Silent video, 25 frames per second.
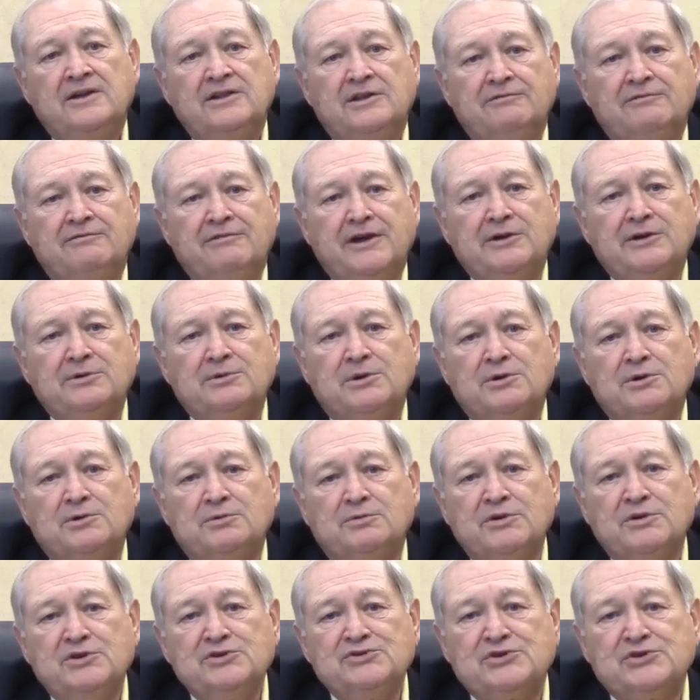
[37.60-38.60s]
The
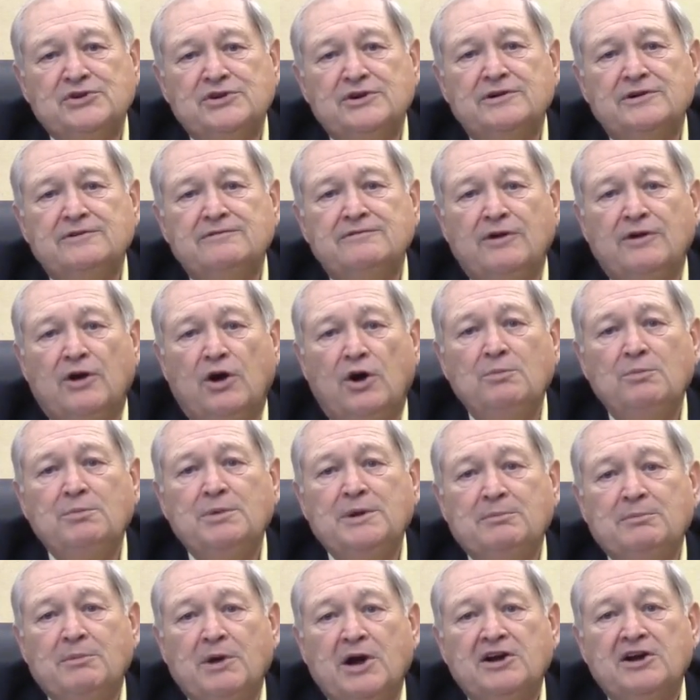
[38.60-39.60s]
Federal Reserve
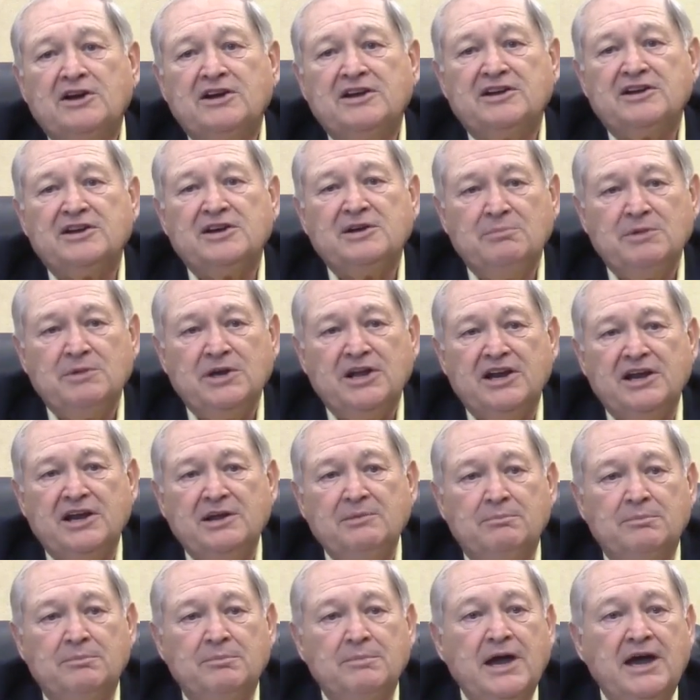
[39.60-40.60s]
Open Market
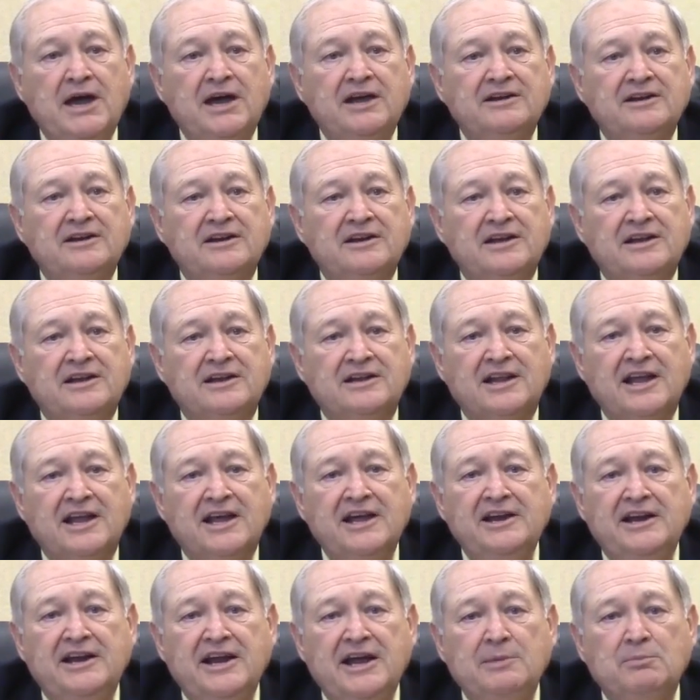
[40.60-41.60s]
Committee met in
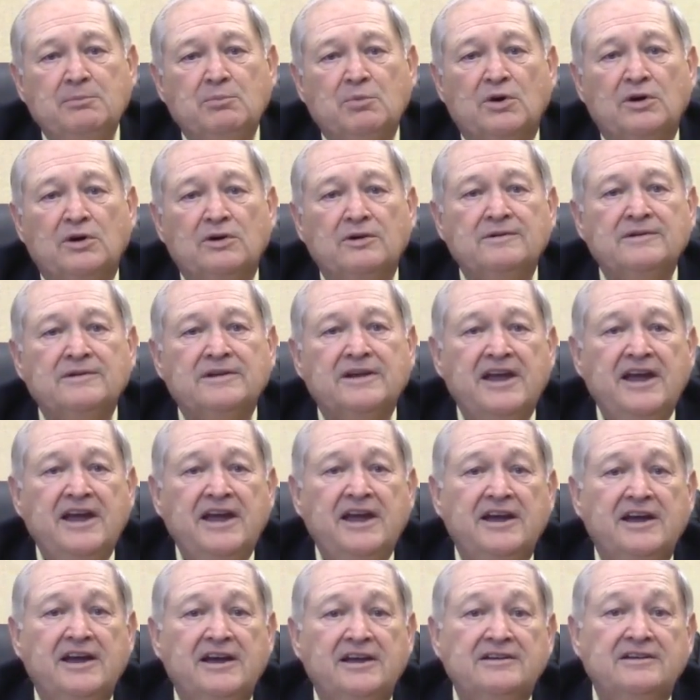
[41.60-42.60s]
late April
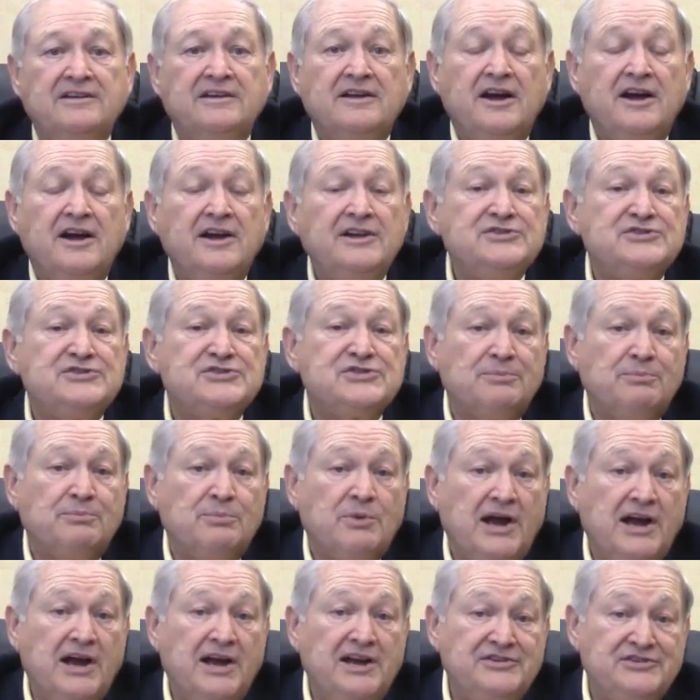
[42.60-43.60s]
and,
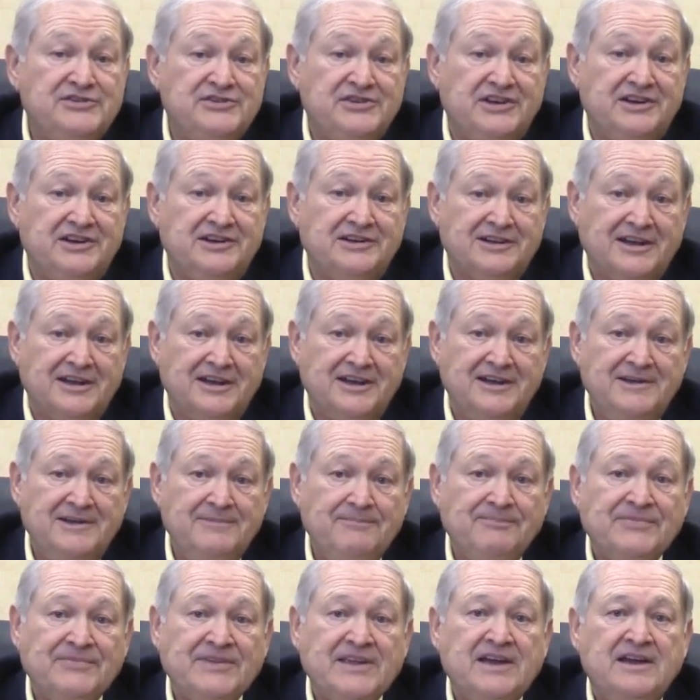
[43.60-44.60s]

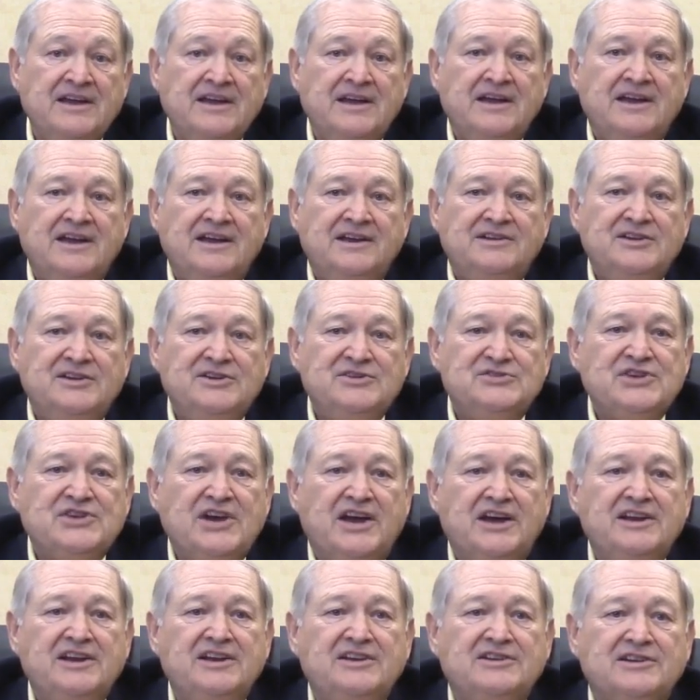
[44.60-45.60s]
unsurprisingly,
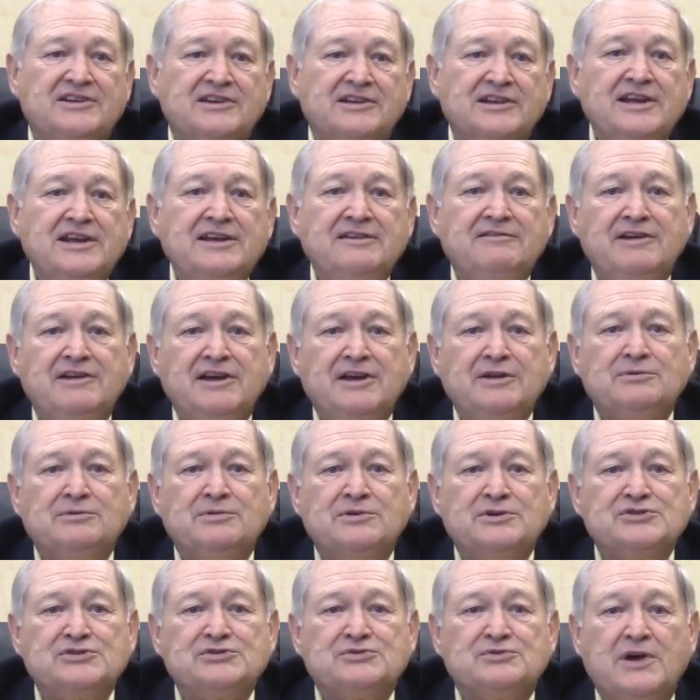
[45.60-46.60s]
decided to leave
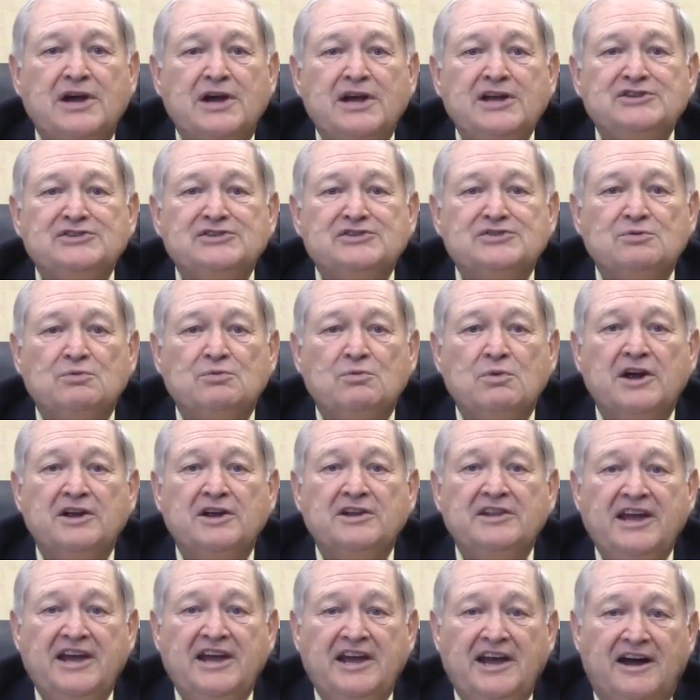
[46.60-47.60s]
interest rates
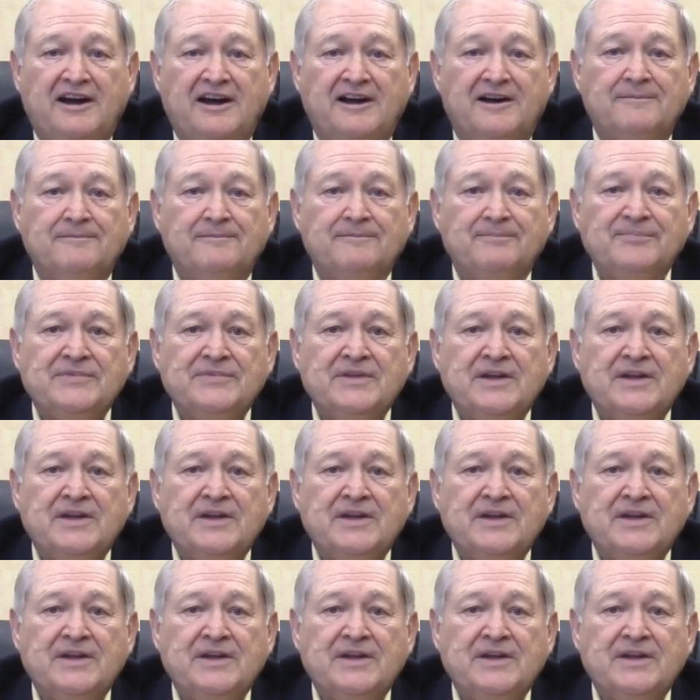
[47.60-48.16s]
where they are.